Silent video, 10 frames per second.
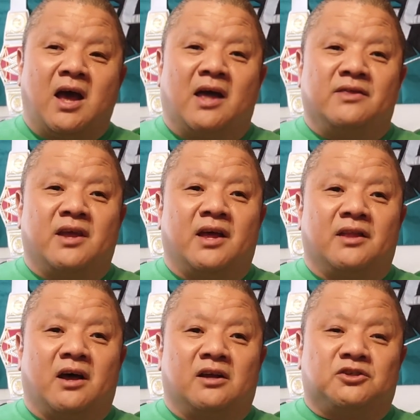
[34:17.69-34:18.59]
And
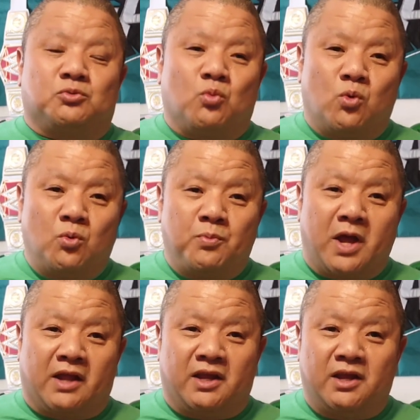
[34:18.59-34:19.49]
then Swoop
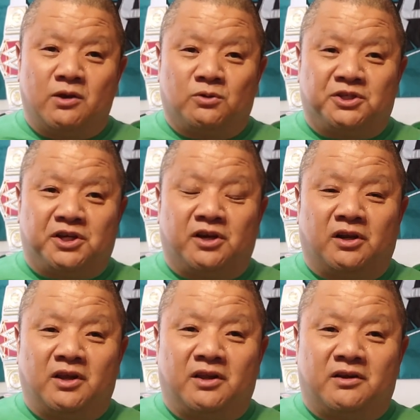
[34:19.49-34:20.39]
and the Eagles
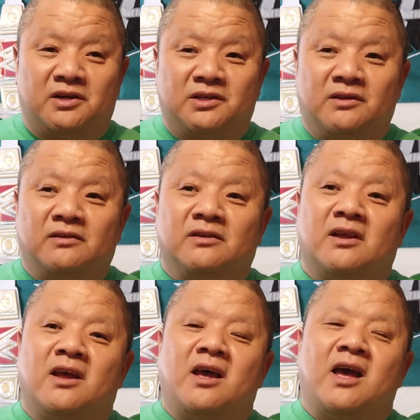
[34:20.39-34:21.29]
cheerleaders
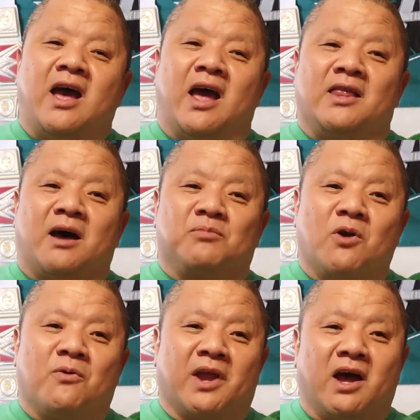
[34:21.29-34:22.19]
end up
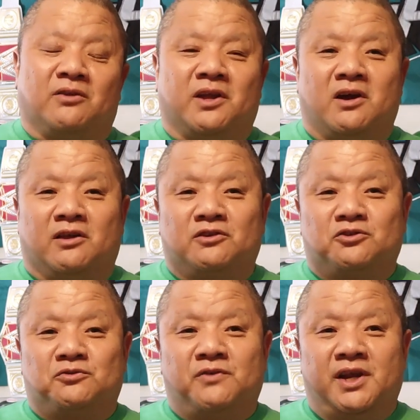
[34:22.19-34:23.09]
going out there on the
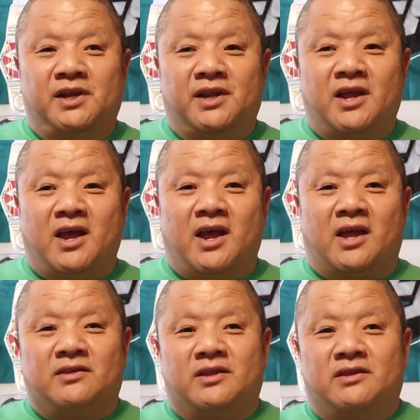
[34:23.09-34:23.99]
street
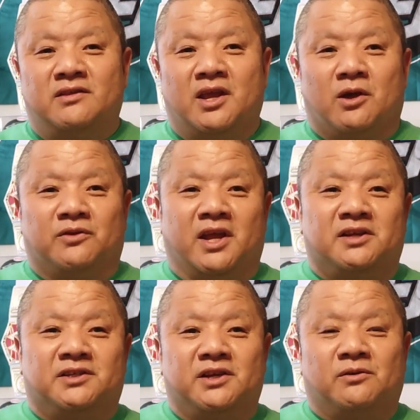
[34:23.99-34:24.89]
and,
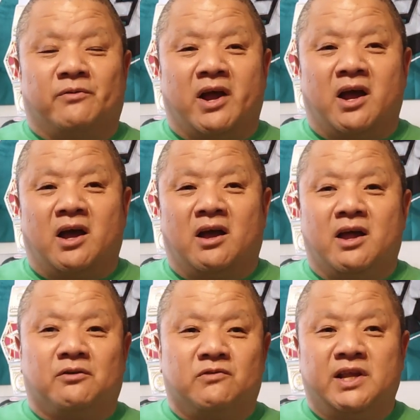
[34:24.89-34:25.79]
dancing around
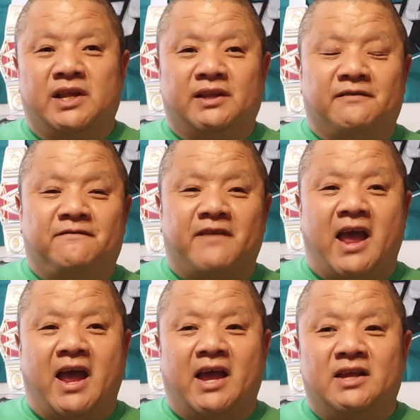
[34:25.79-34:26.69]
and greeting the
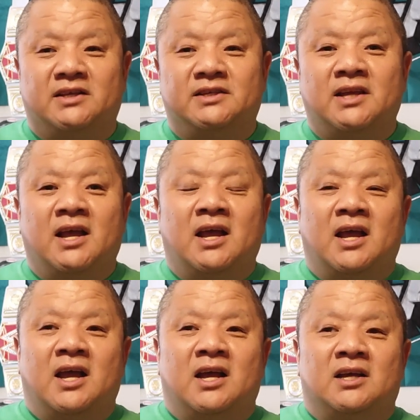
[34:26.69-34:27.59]
fans.
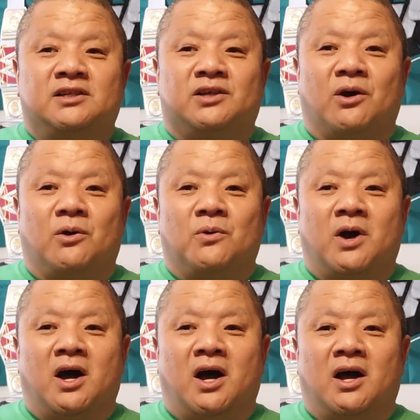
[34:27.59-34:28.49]

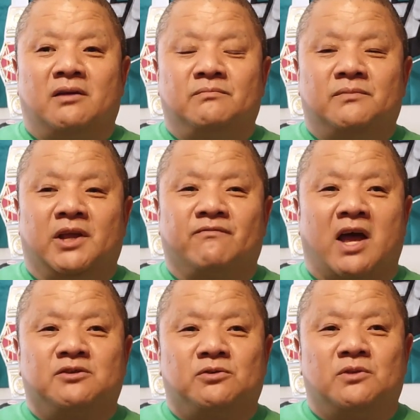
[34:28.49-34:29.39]
So
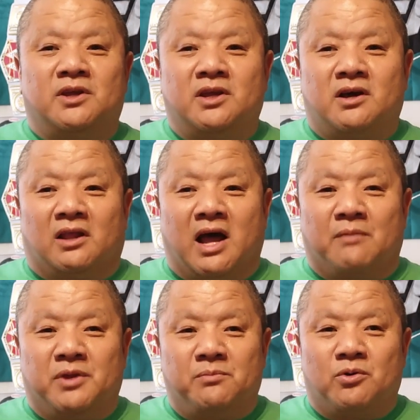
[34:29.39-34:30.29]
eventually a lot
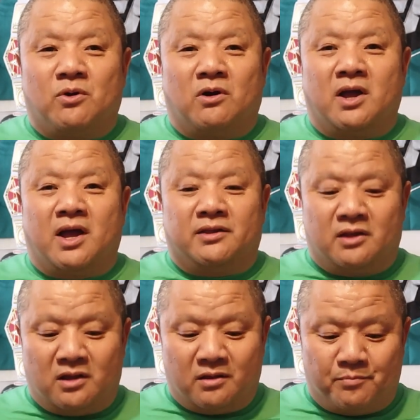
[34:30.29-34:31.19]
of people and
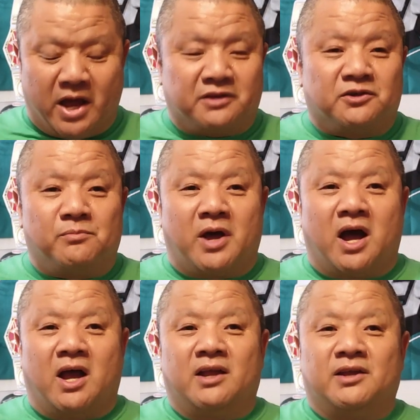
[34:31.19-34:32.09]
the
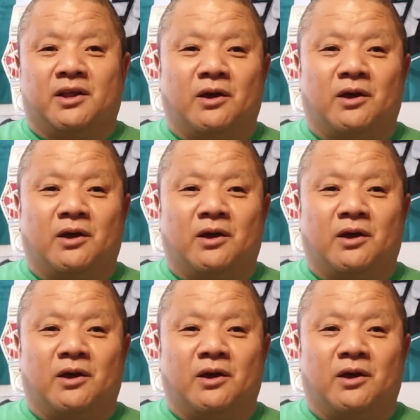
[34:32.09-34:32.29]
passerby,